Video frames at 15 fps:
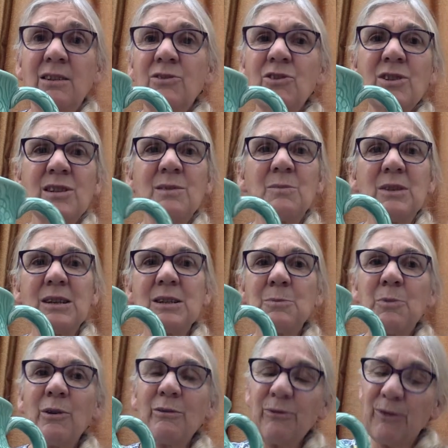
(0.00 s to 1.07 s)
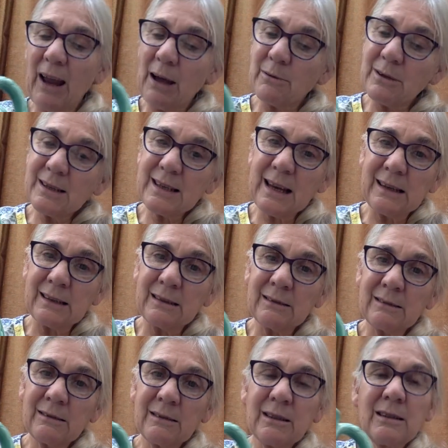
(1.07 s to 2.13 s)
just something to put flowers in,
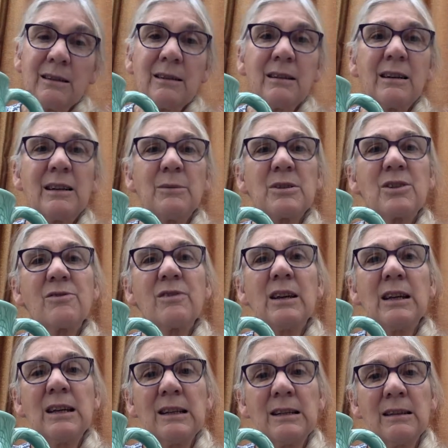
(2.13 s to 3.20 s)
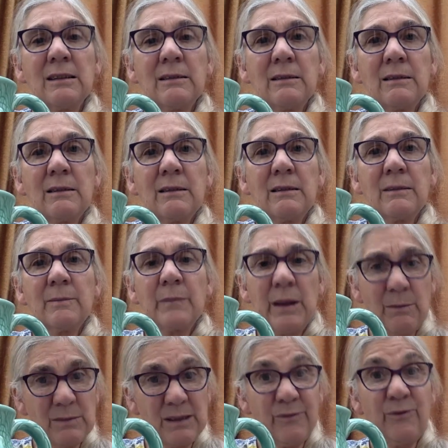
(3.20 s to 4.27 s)
and it was green.
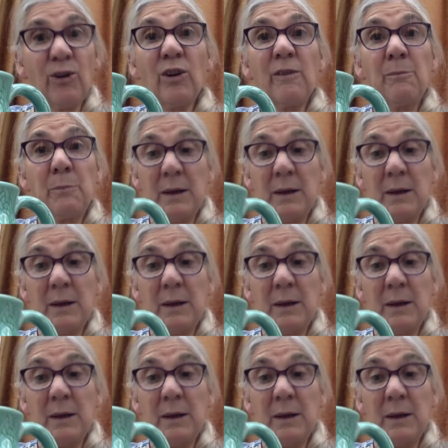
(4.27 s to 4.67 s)
It was full of